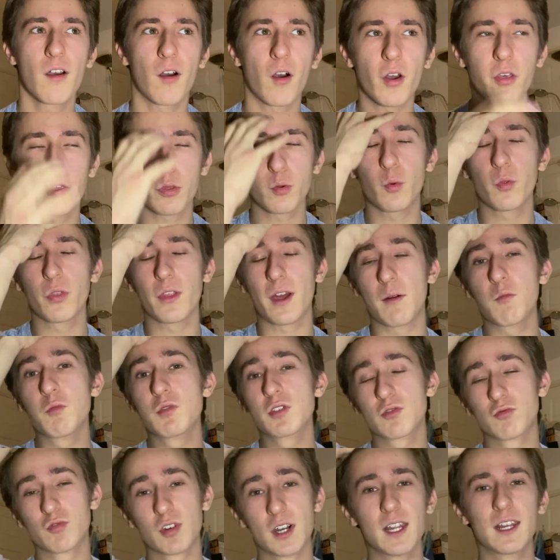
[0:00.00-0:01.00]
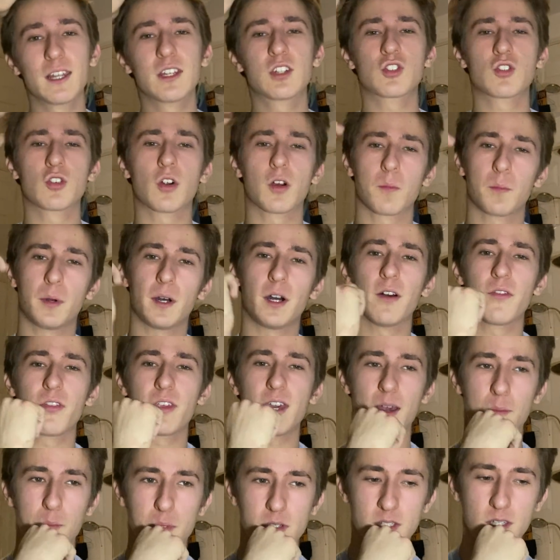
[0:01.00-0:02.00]
I thought that was a really strong part of
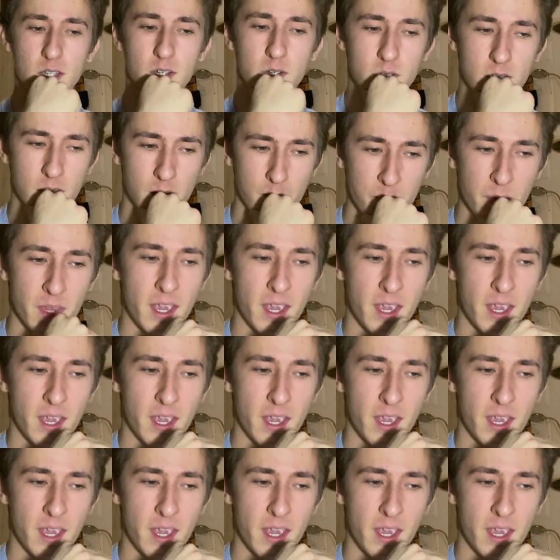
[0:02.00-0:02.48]
the episode,